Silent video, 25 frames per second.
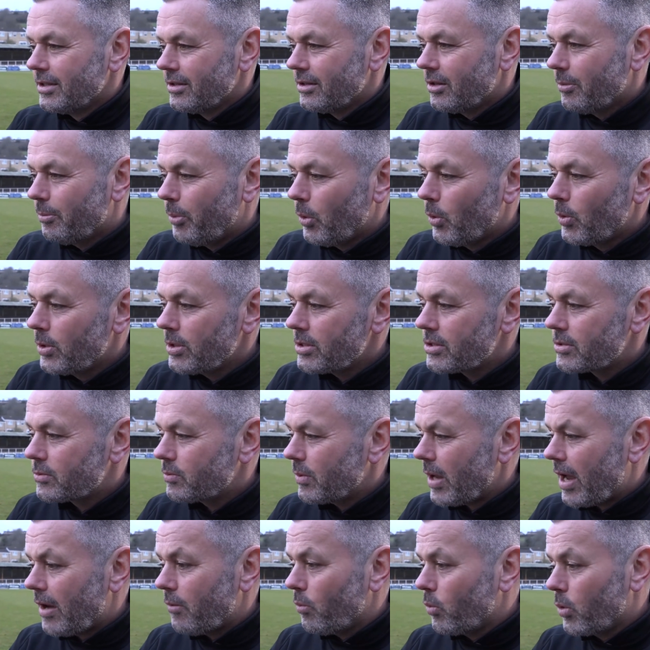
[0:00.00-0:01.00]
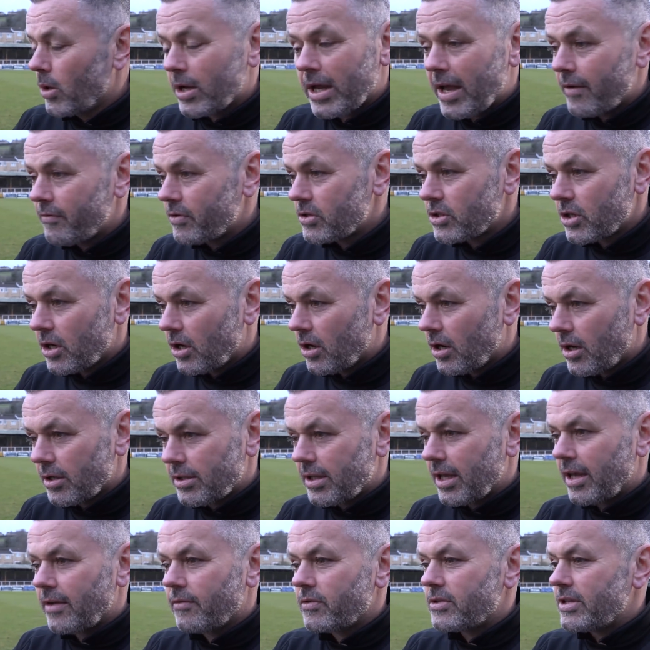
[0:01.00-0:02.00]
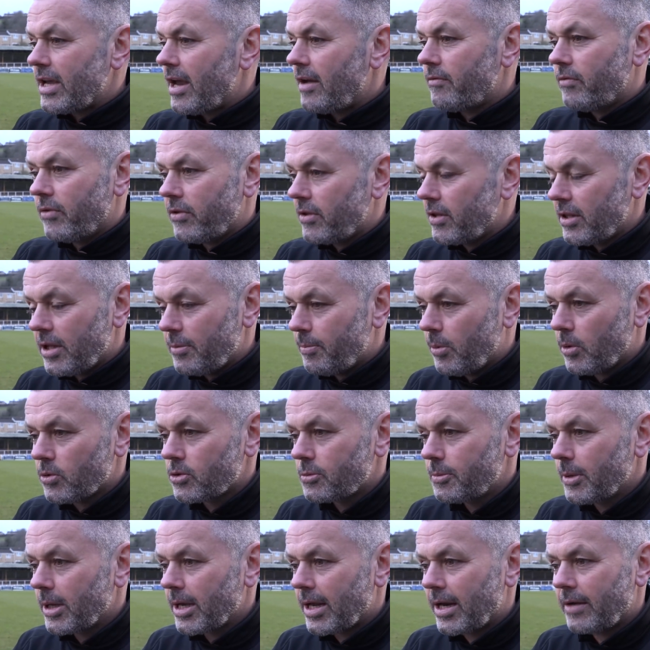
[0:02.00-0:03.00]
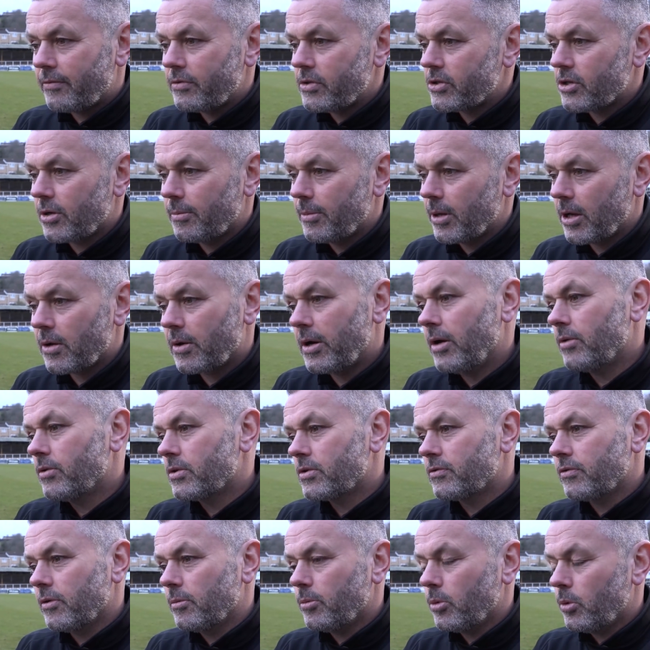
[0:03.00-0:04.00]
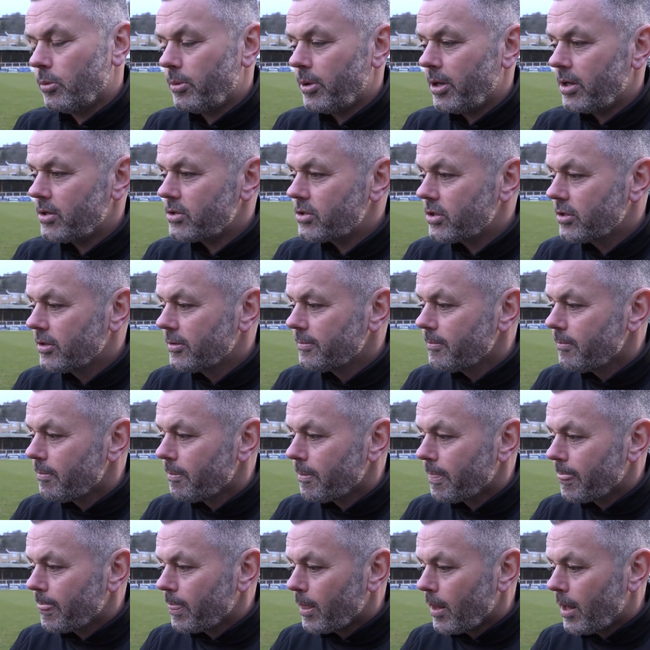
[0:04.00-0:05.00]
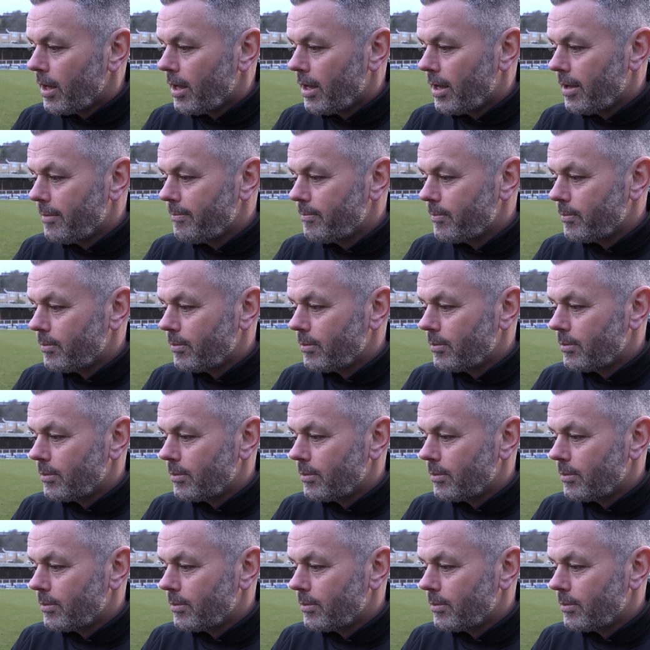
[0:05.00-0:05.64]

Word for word: The boys work ever so hard. They give us everything they possibly can every time they go out on this football pitch. Um,